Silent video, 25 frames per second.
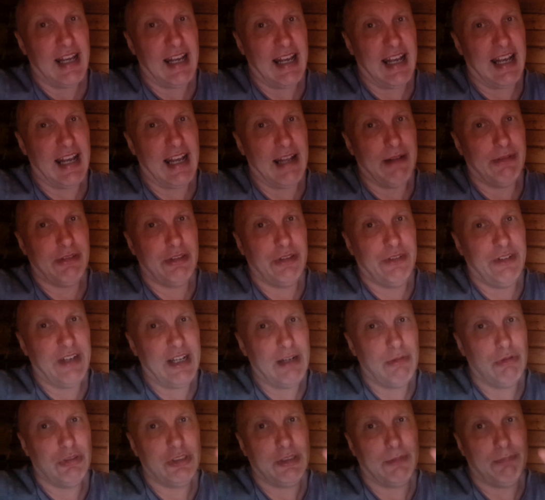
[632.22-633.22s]
And so if
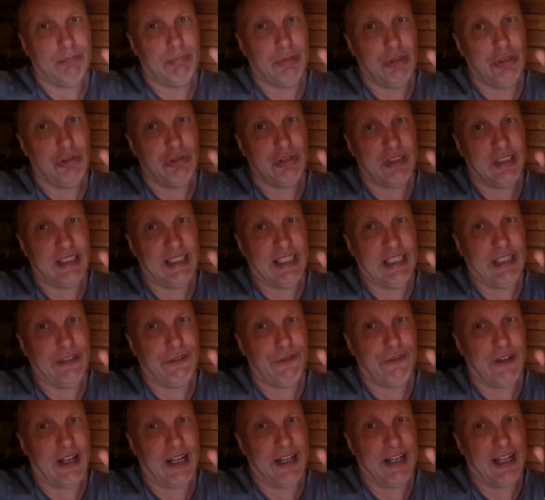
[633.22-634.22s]
anyone's a Bruce Lee
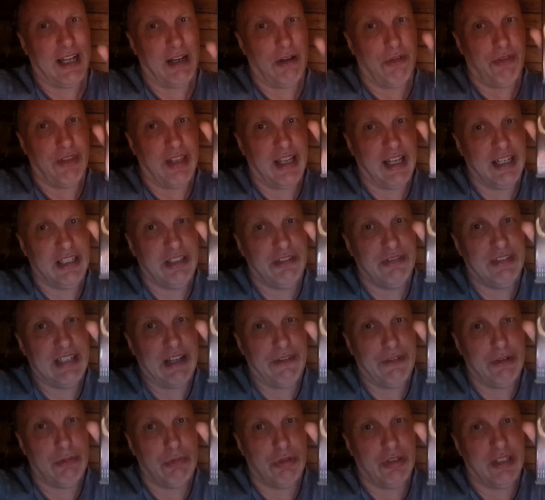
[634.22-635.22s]
fan out there, you
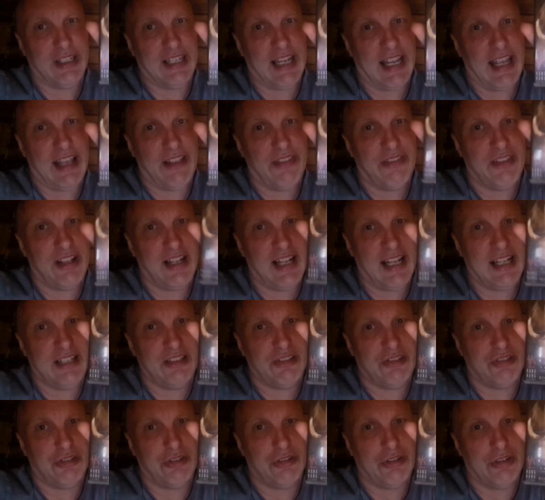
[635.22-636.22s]
definitely want to get The
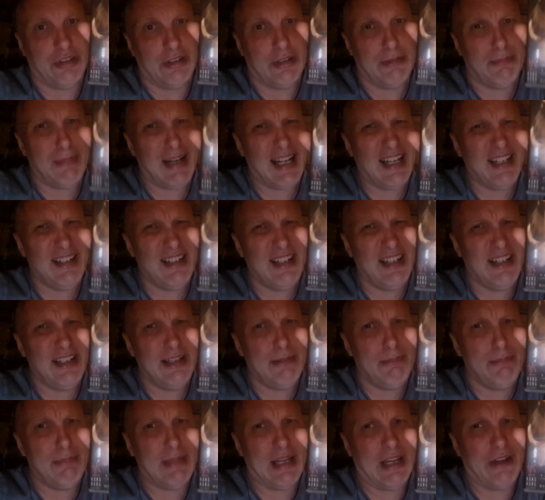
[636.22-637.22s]
Legend, The Man and
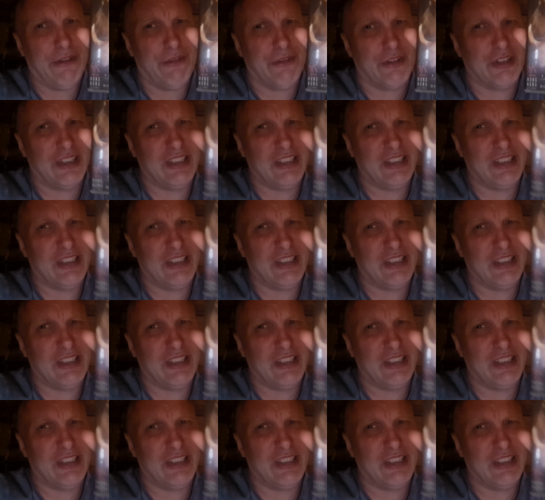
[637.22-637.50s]
the Myth,